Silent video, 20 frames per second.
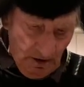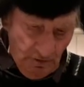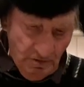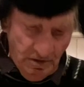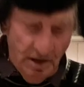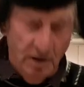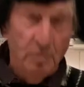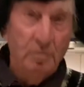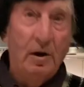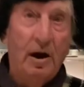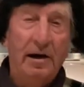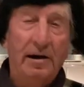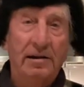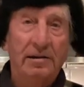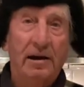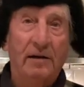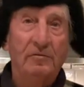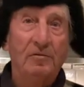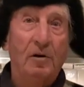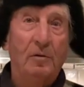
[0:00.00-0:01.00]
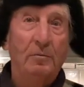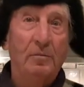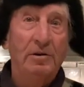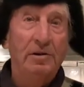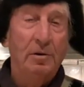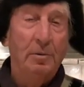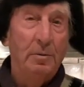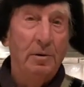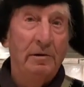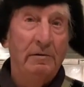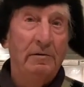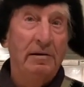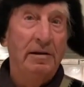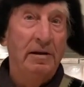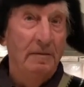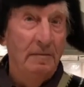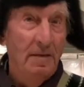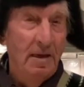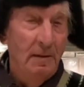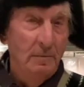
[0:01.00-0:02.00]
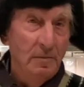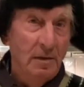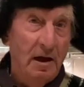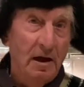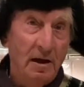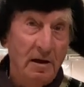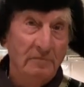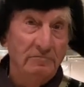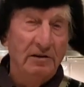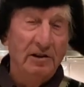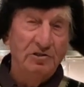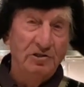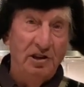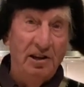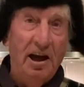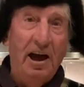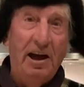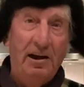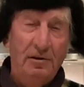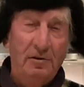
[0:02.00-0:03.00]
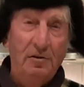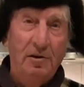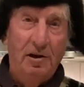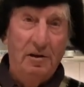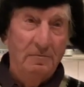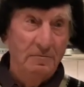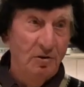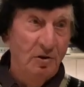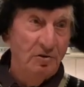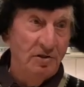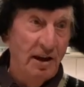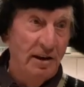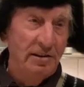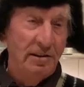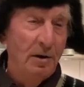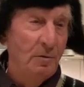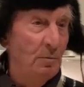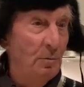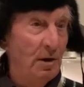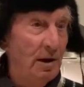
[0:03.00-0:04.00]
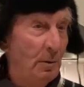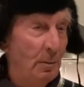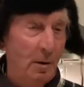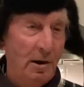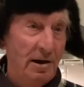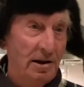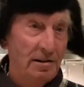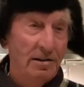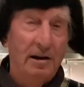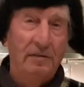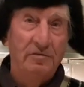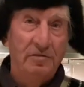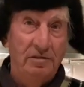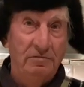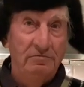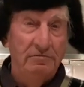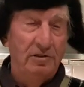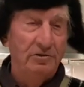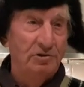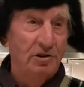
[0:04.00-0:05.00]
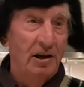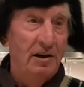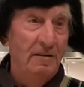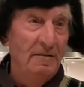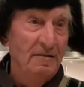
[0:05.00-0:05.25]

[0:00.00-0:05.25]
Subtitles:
need white gloves on when you're wearing a Russian hat, do you? Because they don't wear white gloves in Russia.